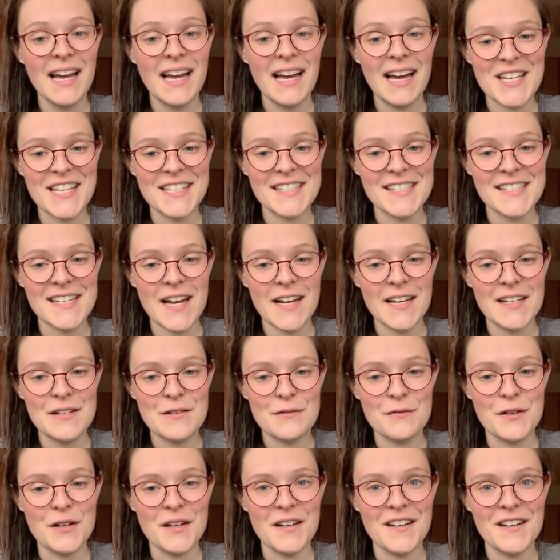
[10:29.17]
It's kind
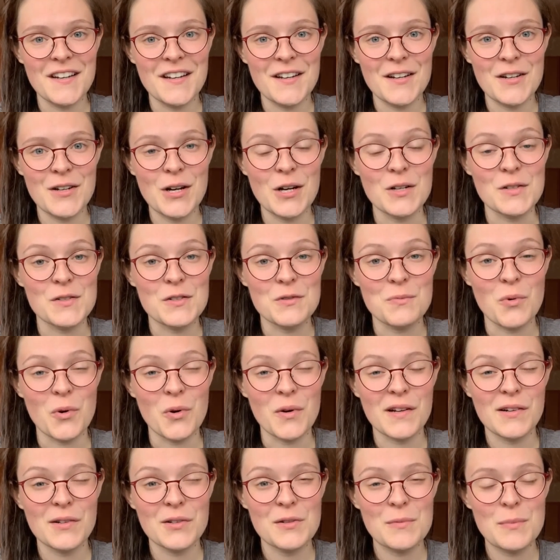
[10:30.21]
of a
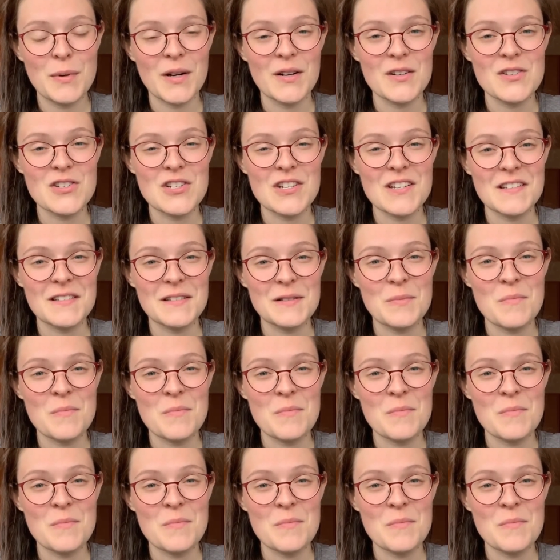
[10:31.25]
spoiled purchase,